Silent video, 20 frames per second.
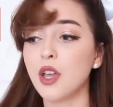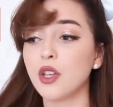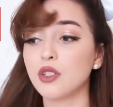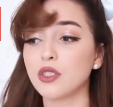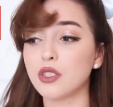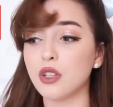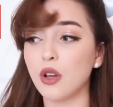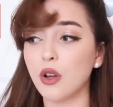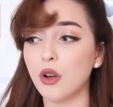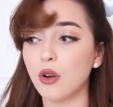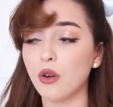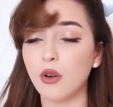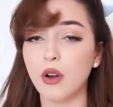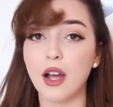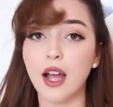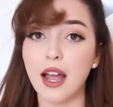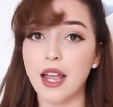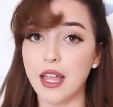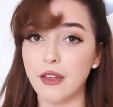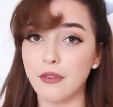
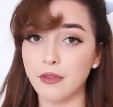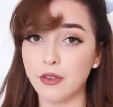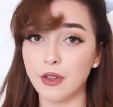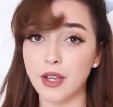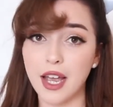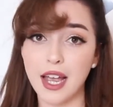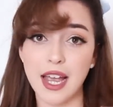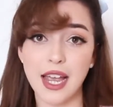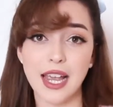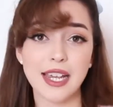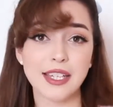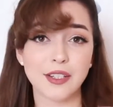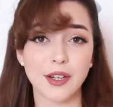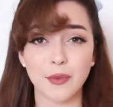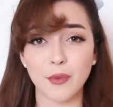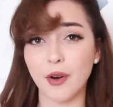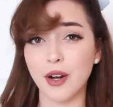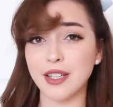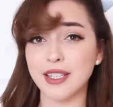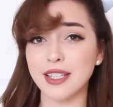So if you guys are
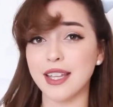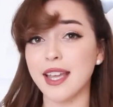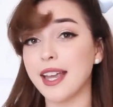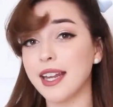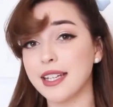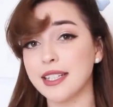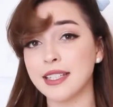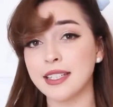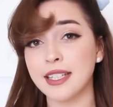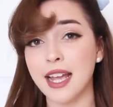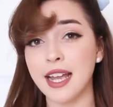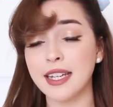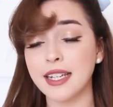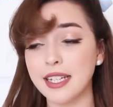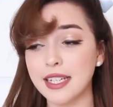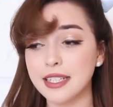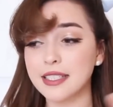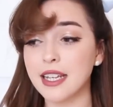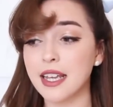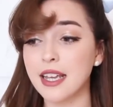more into the 80s and
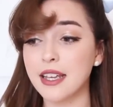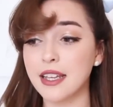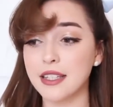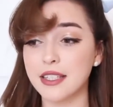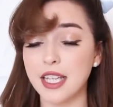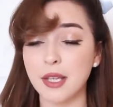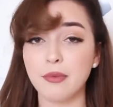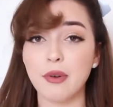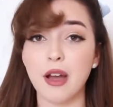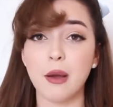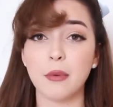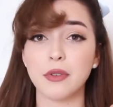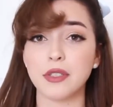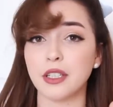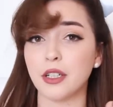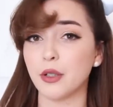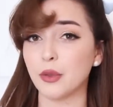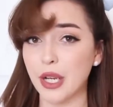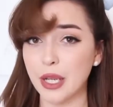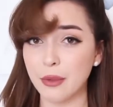90s, Depop is
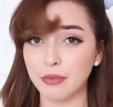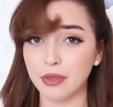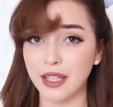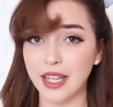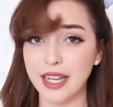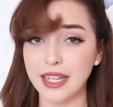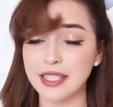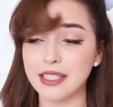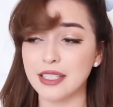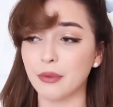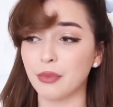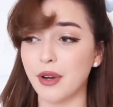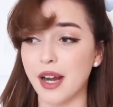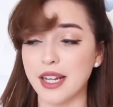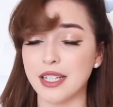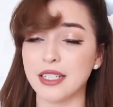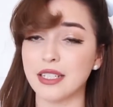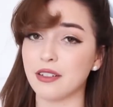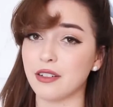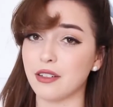a great place. The
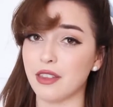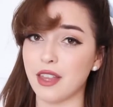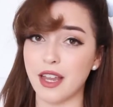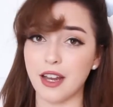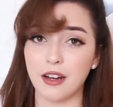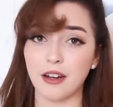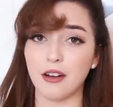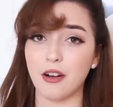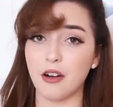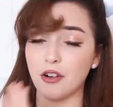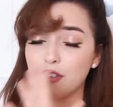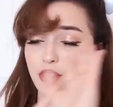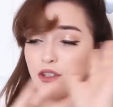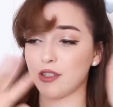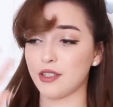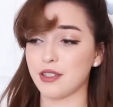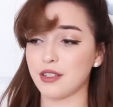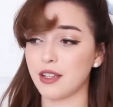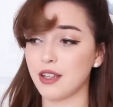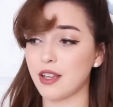prices are
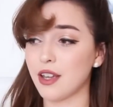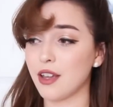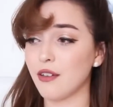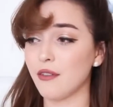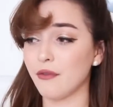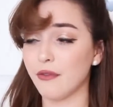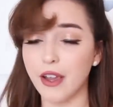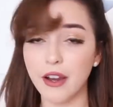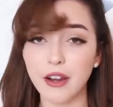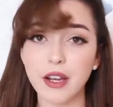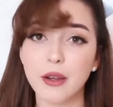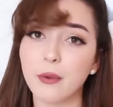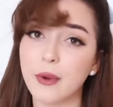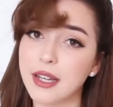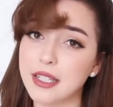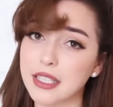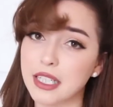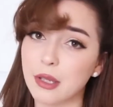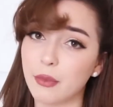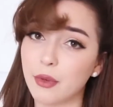just very
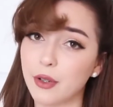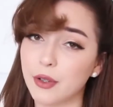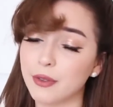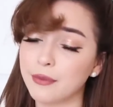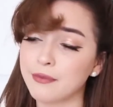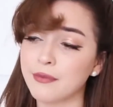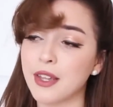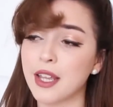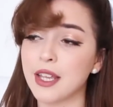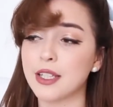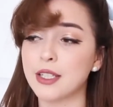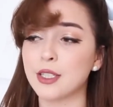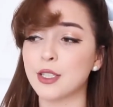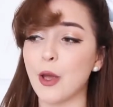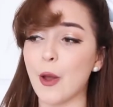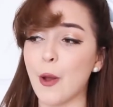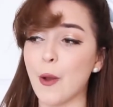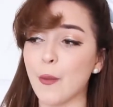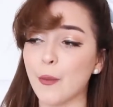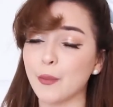reasonable.
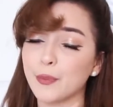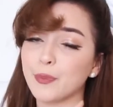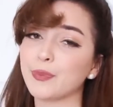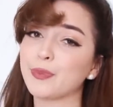So